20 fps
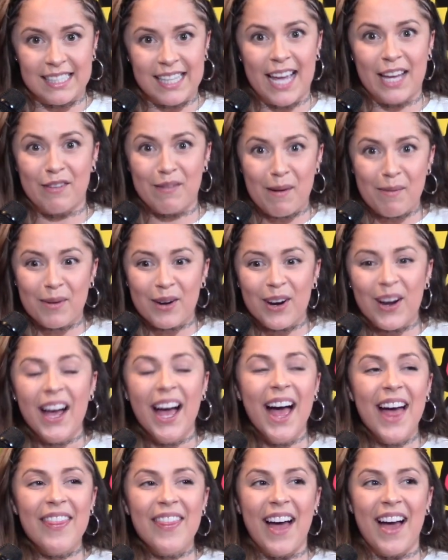Like, remember
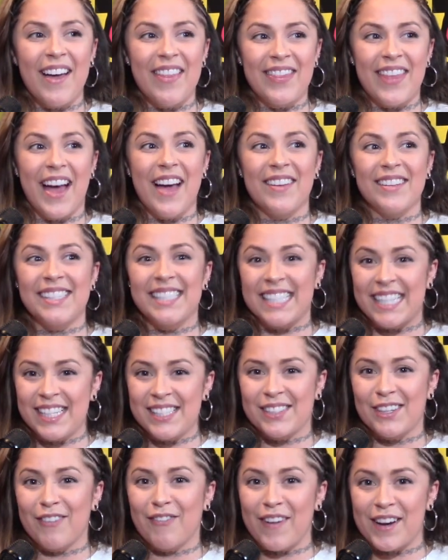that
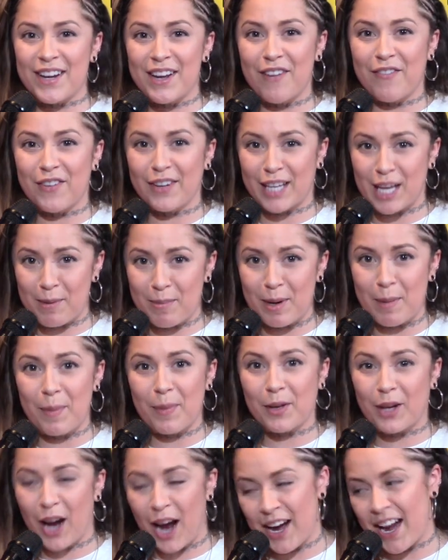teaser video for Keeping Up with
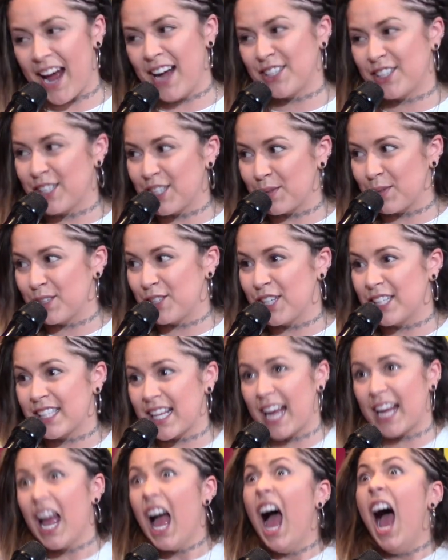the Kardashians where she's
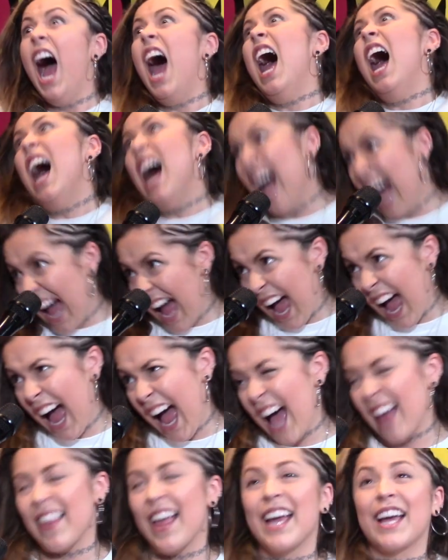like,
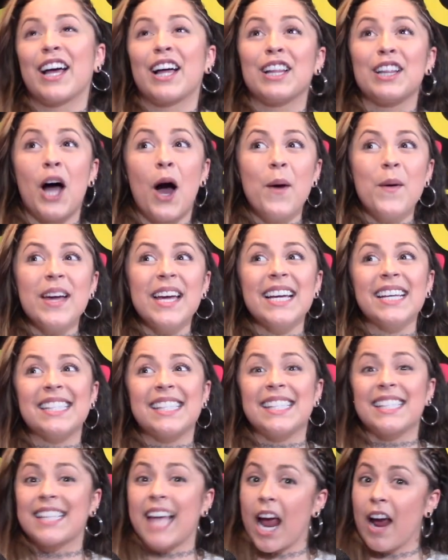like, Khloe is
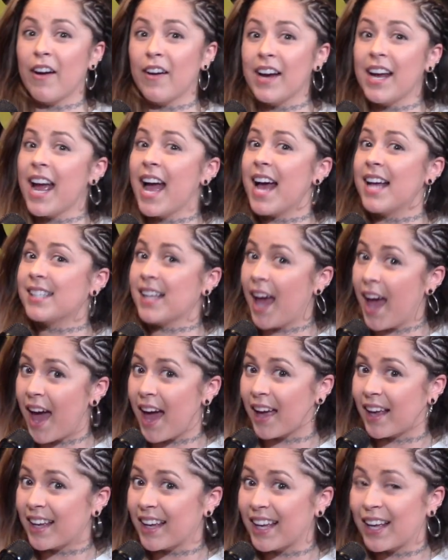scary as
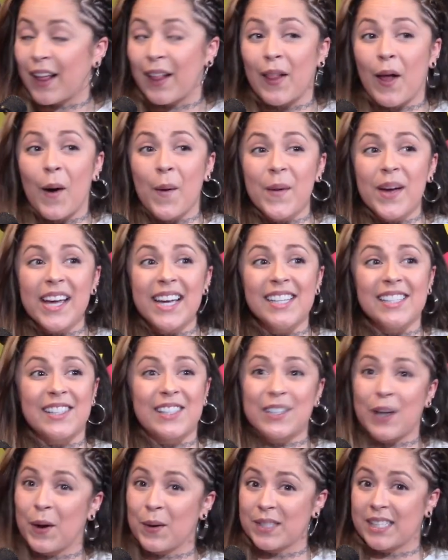heck. Khloe is
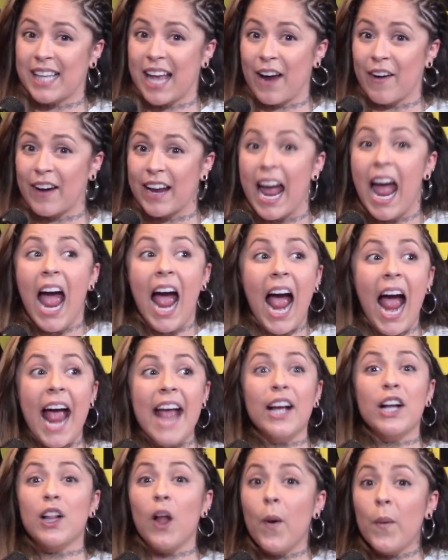so scary.
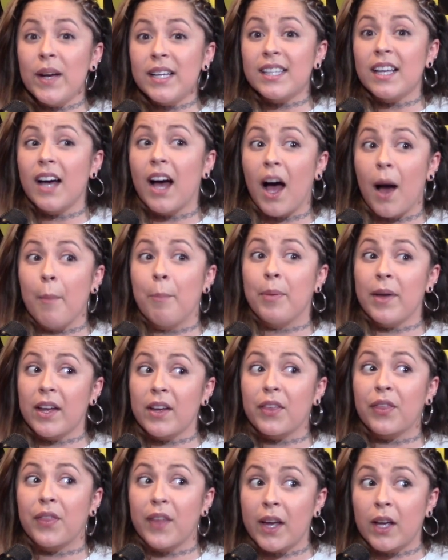And Khloe's a
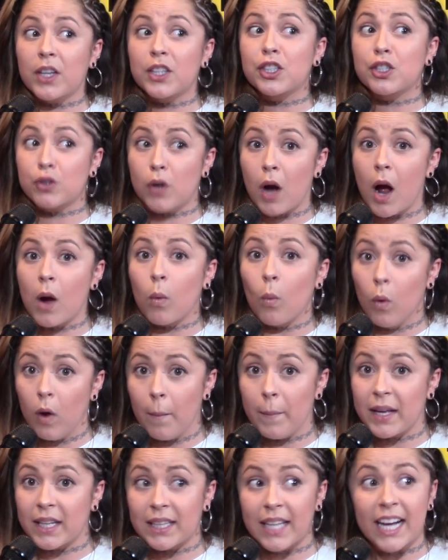big, thick, strong
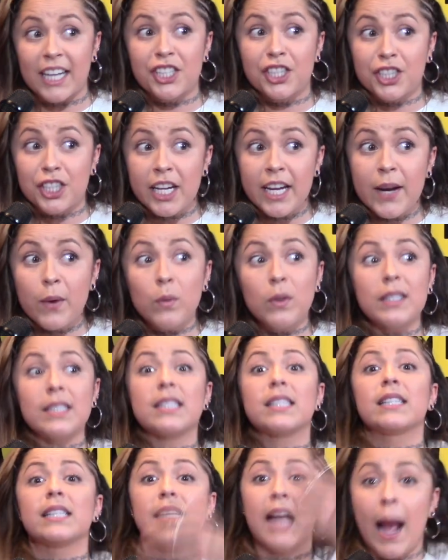woman. Like, she will
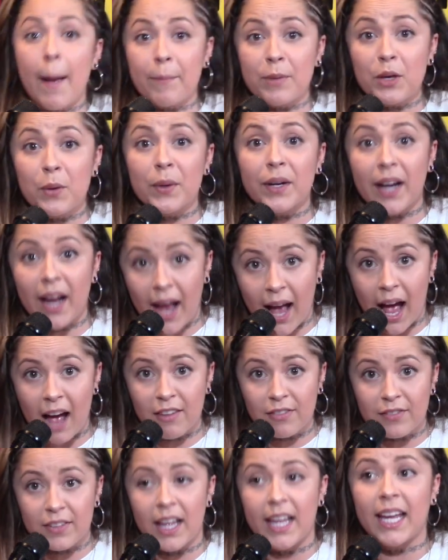snap you in
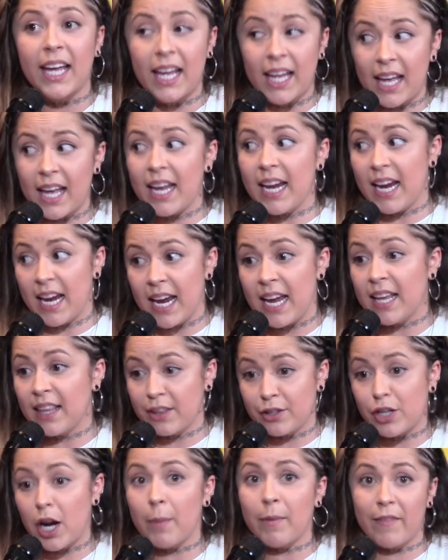half, like, in
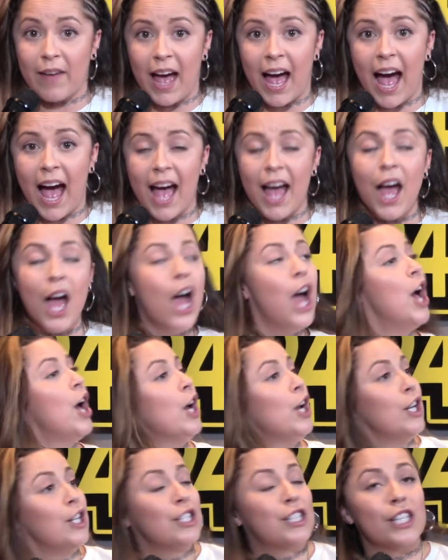the drop of a hat.
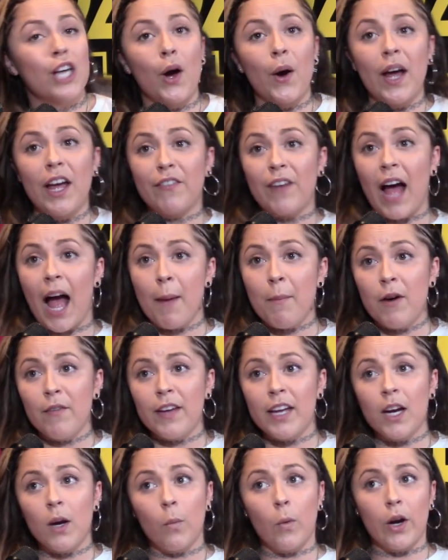So if I'm over
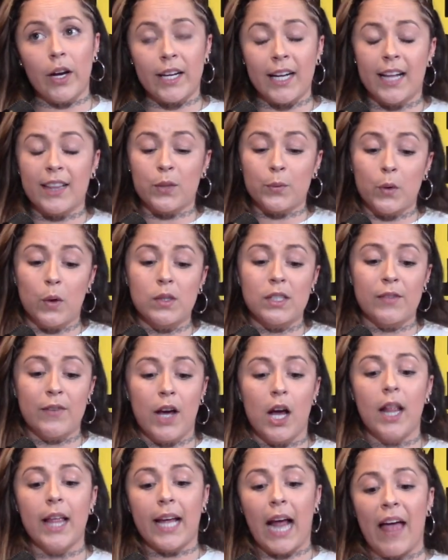here working at the
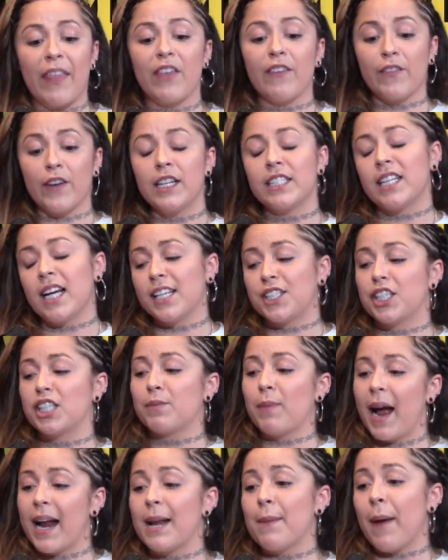Roosevelt, like at the front desk, just
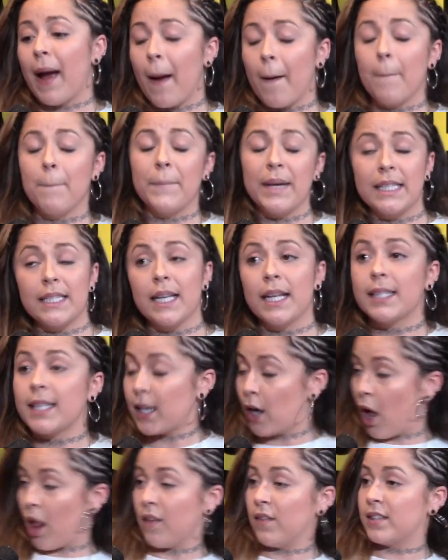minding my own business,
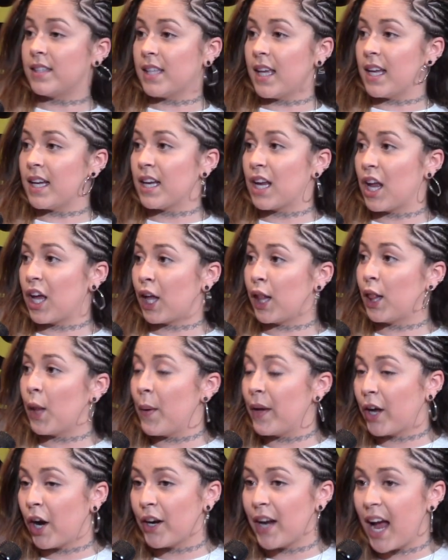and all of a sudden
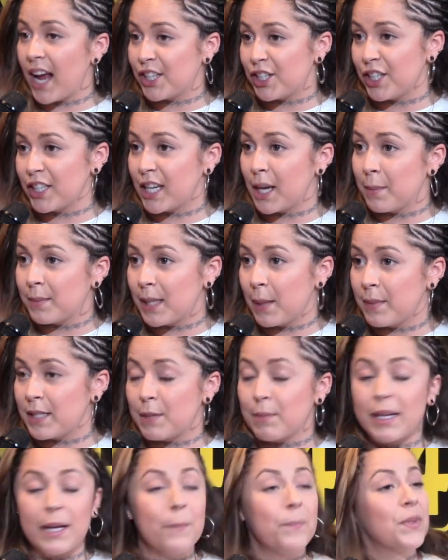Khloe Kardashian comes up to
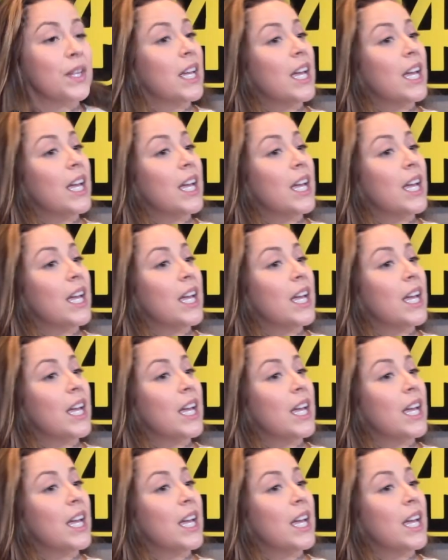me.